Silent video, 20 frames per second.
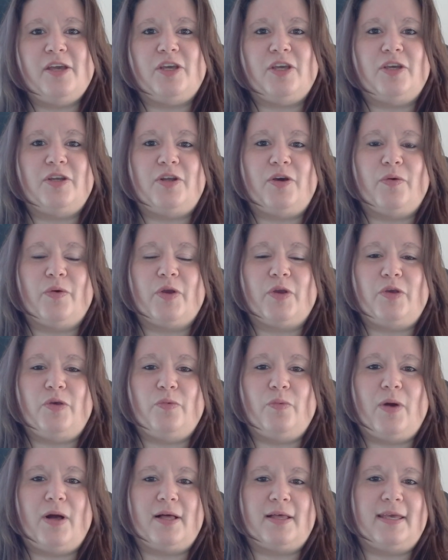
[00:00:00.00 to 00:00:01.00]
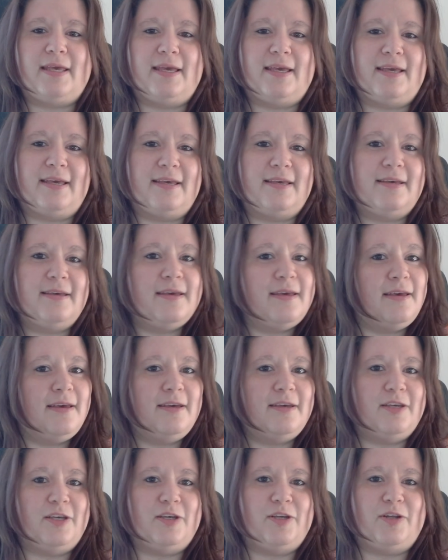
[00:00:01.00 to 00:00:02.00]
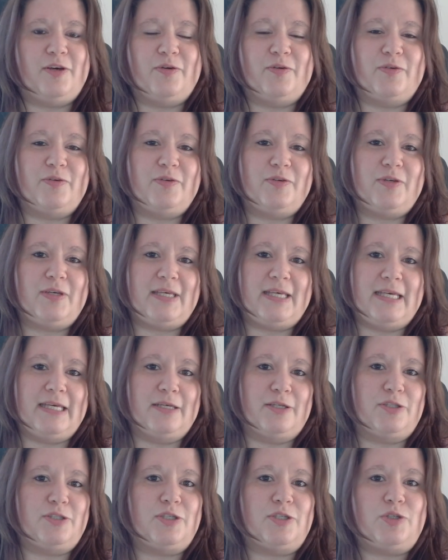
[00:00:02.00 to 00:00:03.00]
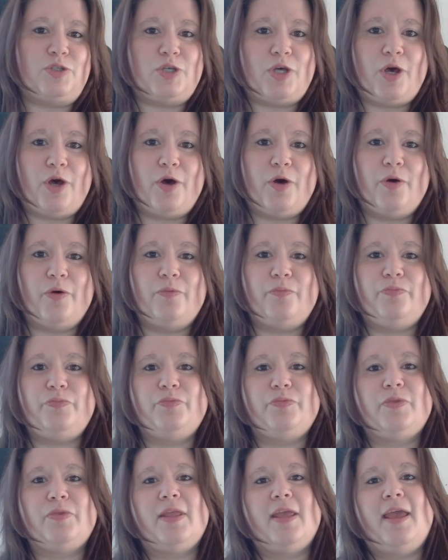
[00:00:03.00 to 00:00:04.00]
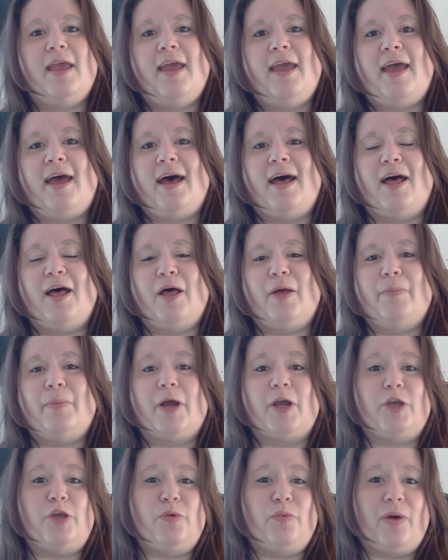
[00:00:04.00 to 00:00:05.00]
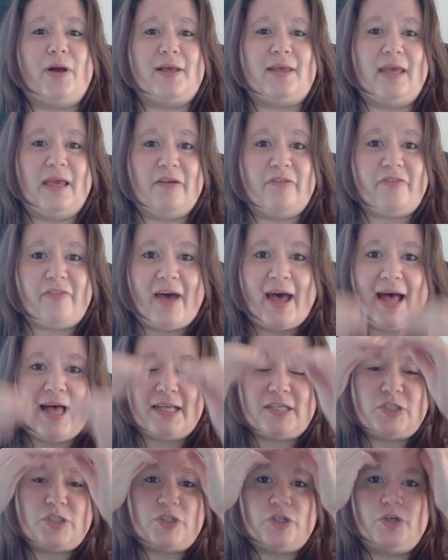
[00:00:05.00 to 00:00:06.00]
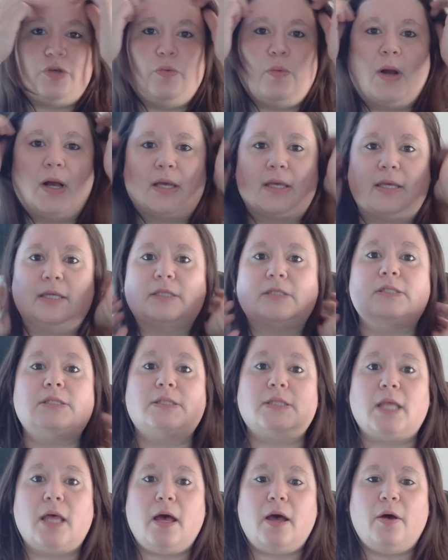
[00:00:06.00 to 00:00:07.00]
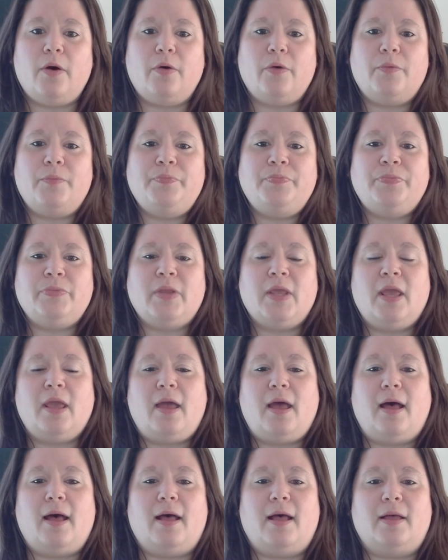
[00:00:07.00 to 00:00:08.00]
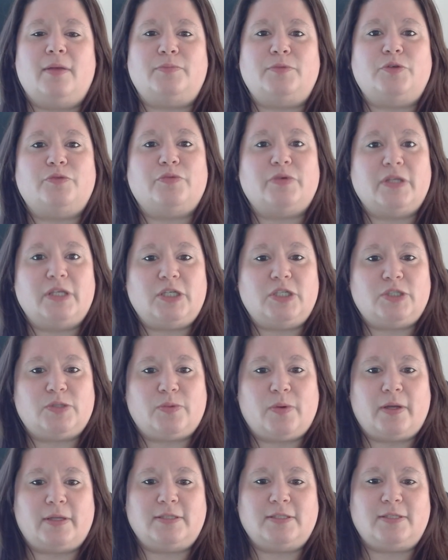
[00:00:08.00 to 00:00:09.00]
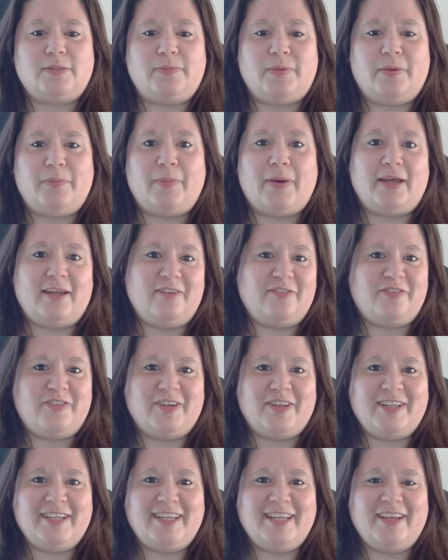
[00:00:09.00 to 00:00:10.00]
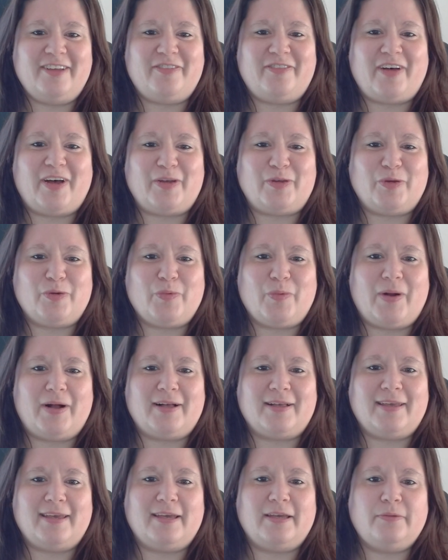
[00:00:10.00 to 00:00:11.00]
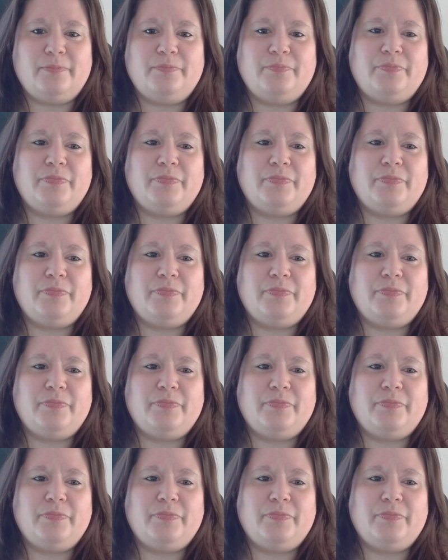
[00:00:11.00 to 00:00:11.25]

Are you walking, heel to toe? Are you walking fast? Are you walking slow? You really just want to be mindful of how you're walking.